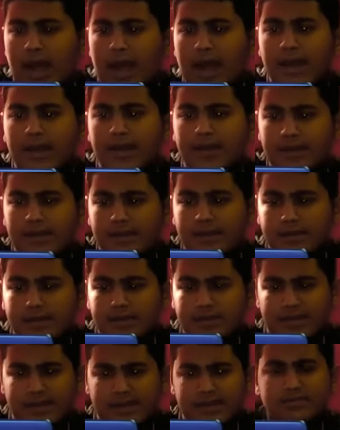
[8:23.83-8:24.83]
And
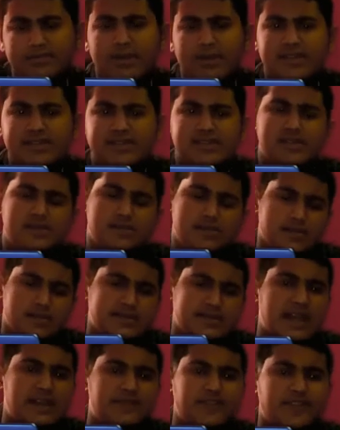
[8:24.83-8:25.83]
this one is a real
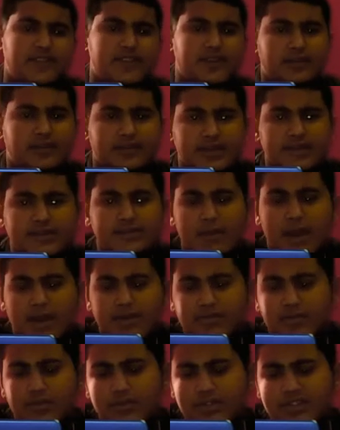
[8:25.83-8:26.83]
selfie-centric
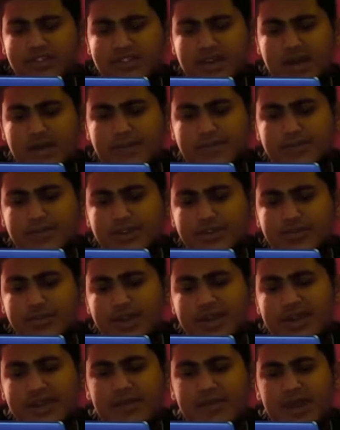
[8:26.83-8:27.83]
smartphone which comes with a
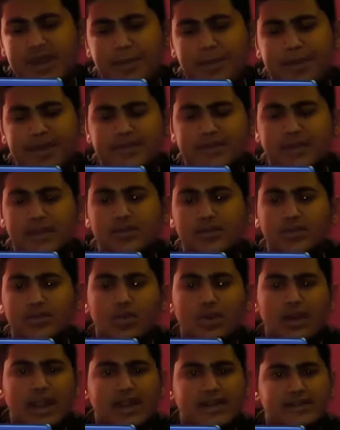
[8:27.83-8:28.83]
20 megapixel of
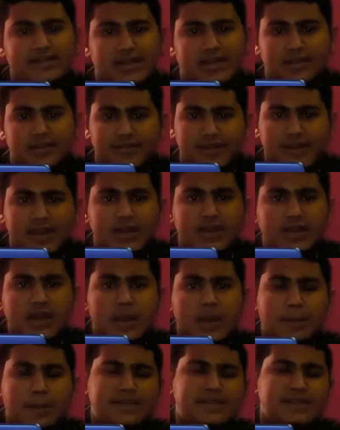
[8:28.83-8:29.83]
low light selfie.
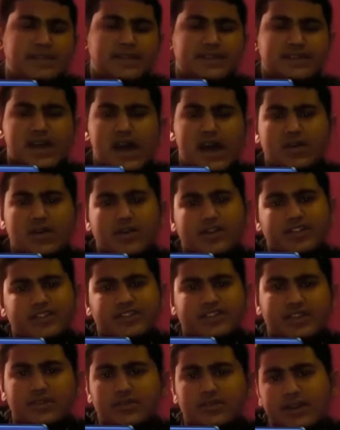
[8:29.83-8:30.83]
Means in the dark
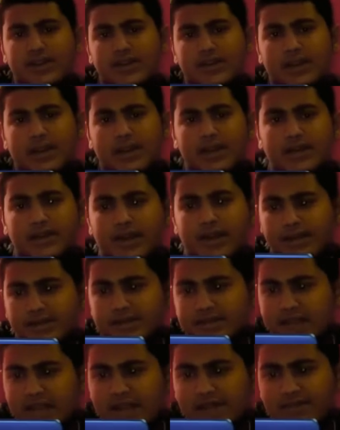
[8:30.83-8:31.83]
condition you can click better
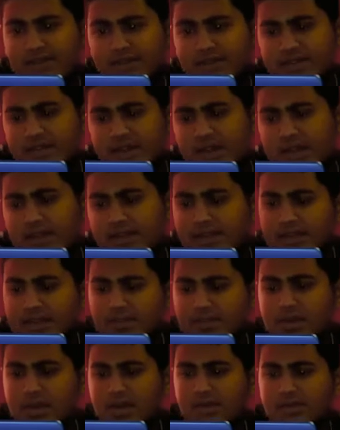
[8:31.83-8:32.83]
selfies.
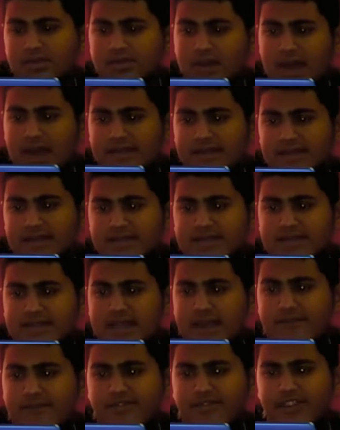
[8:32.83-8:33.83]
This one also has the
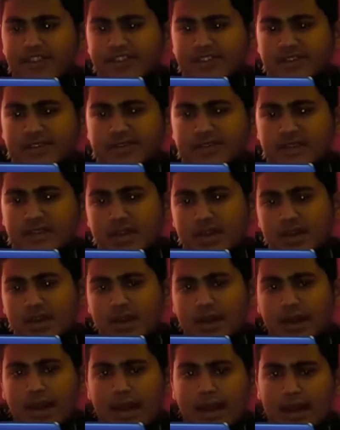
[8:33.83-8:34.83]
same features,
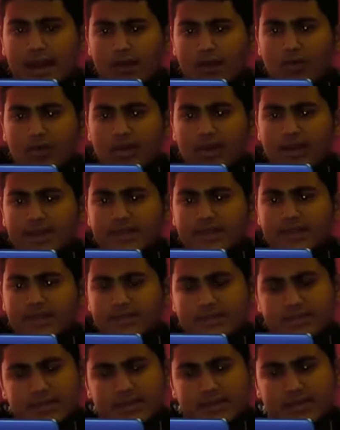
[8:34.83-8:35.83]
only
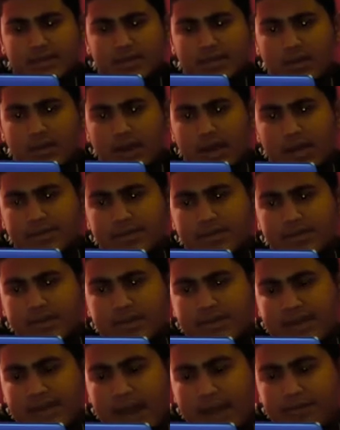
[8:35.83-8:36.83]
this comes with
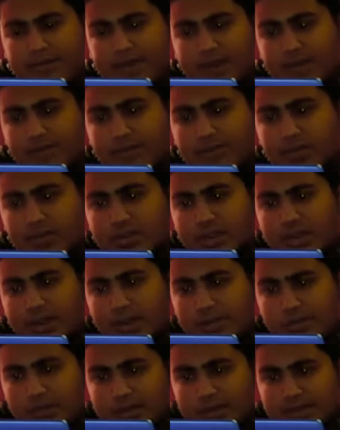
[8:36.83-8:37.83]
the Snapdragon
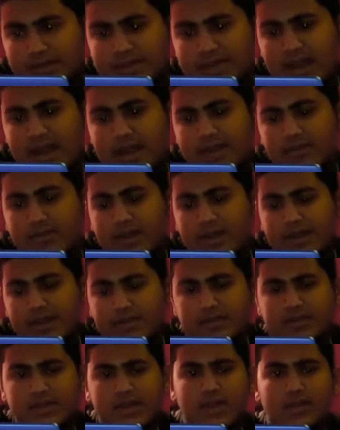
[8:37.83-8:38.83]
430 processor, and you get
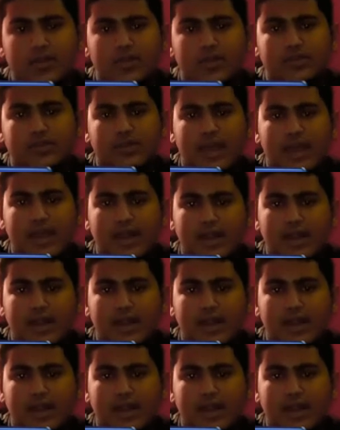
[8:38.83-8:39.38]
to see a good